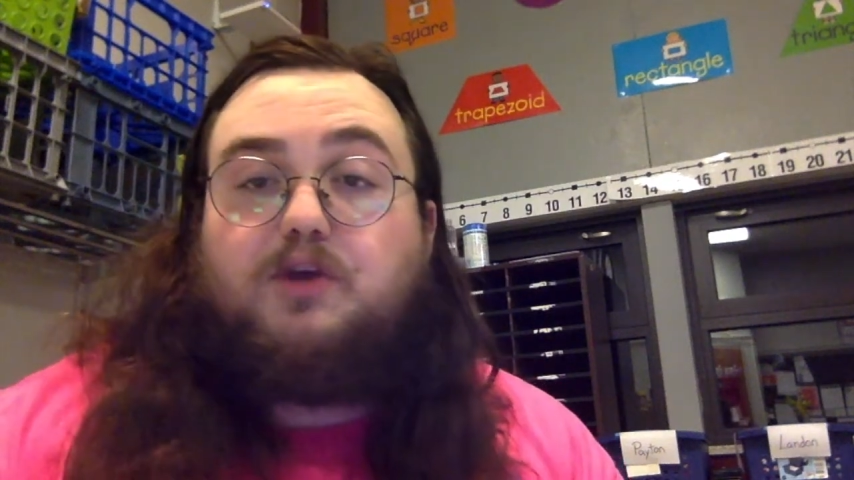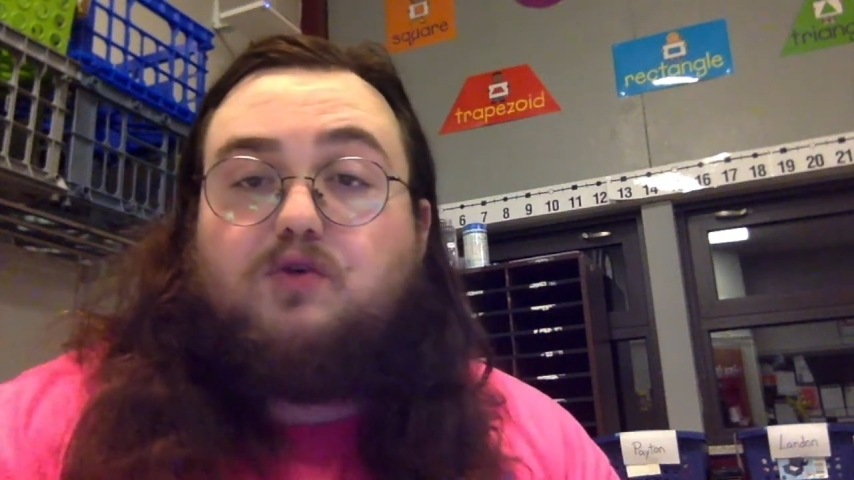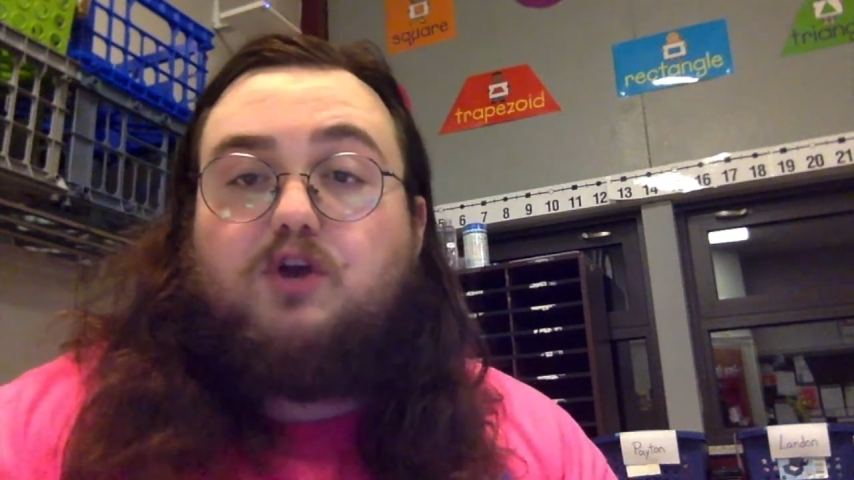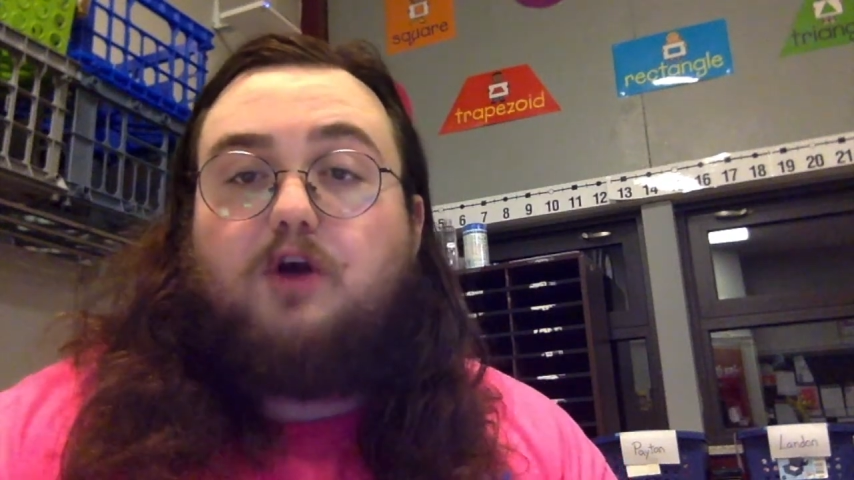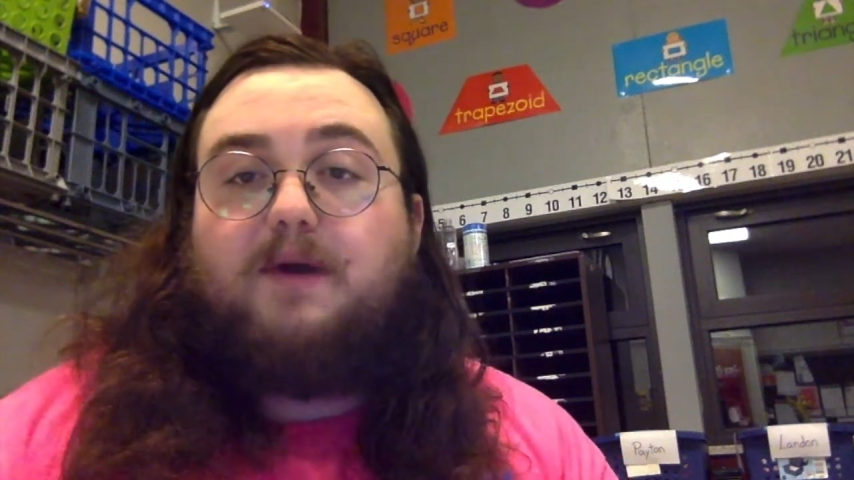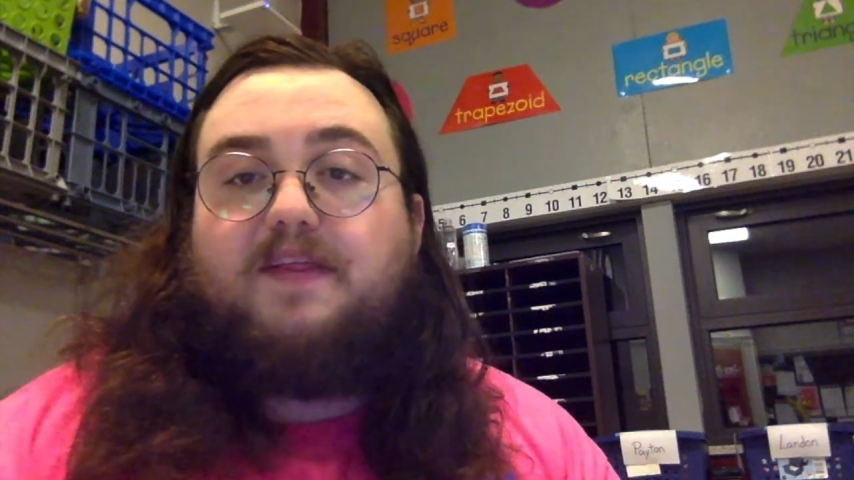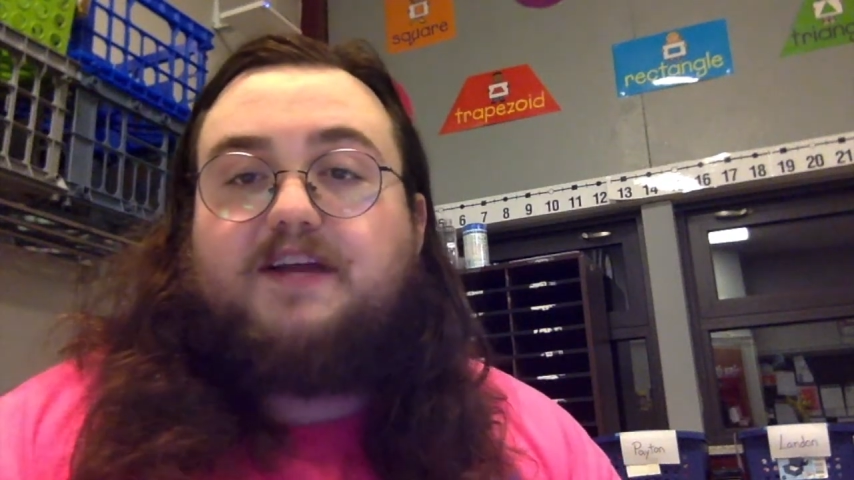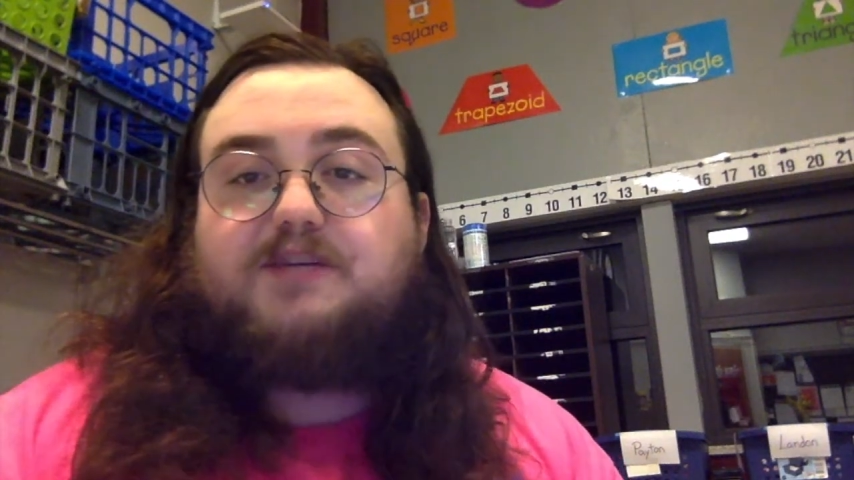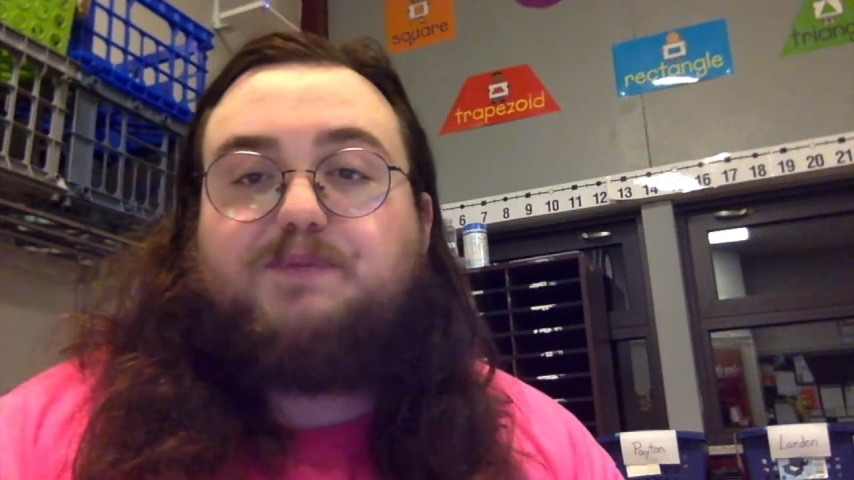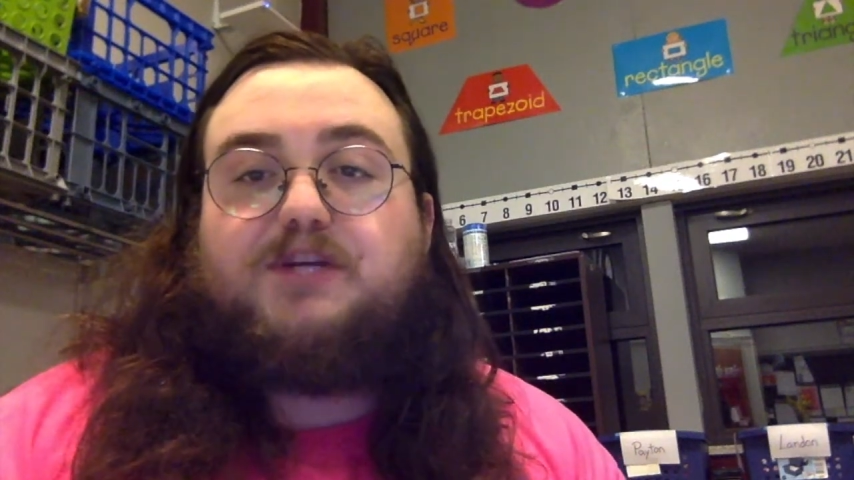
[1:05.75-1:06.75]
you know by
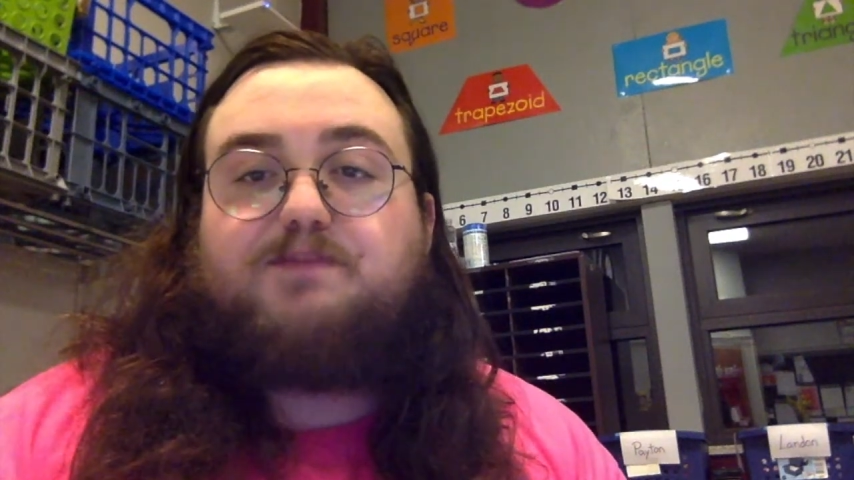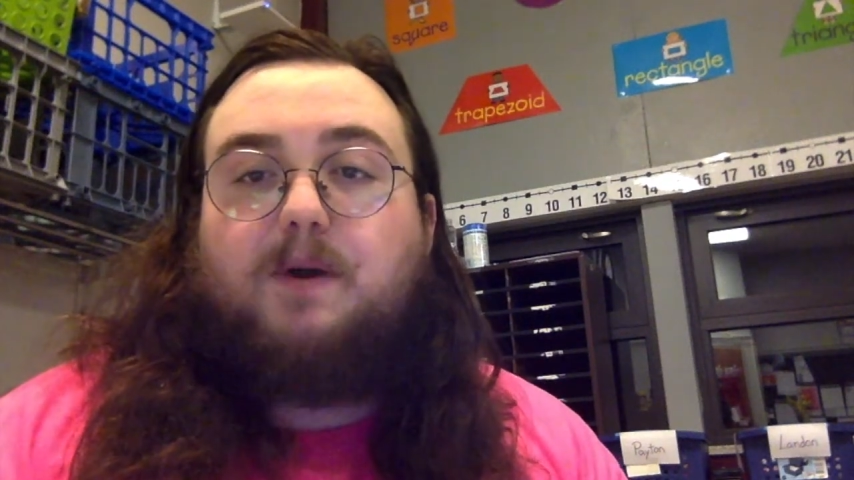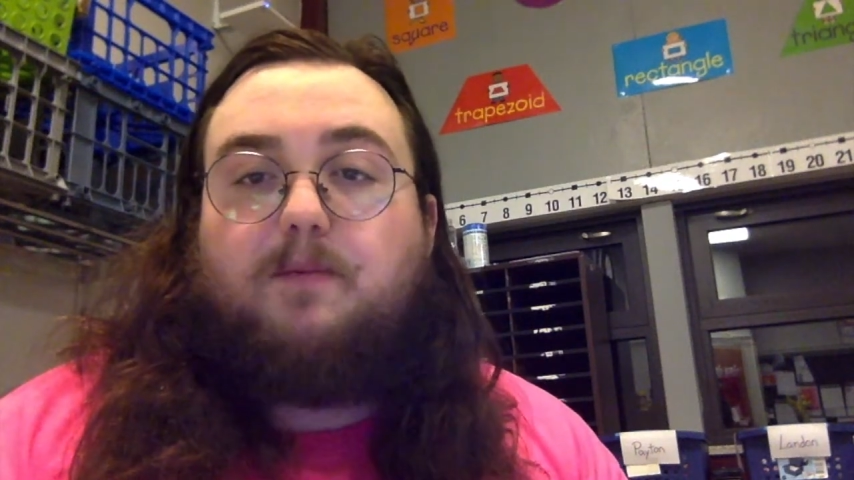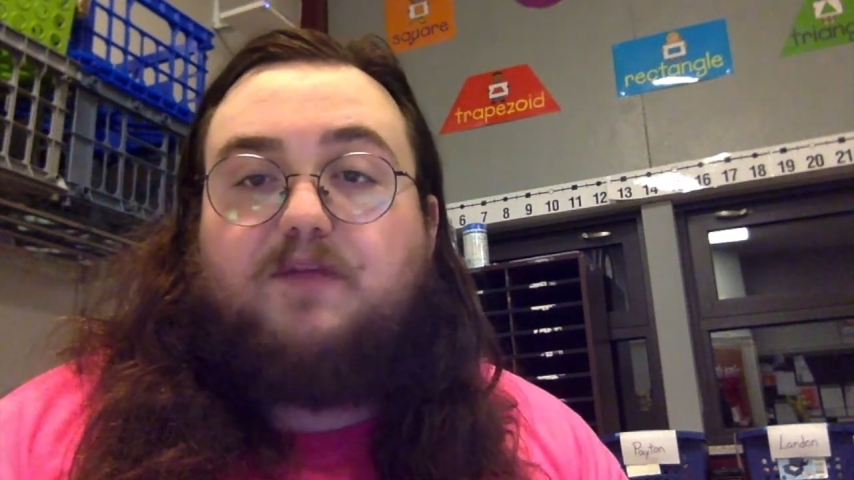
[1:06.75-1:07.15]
that speech bubble,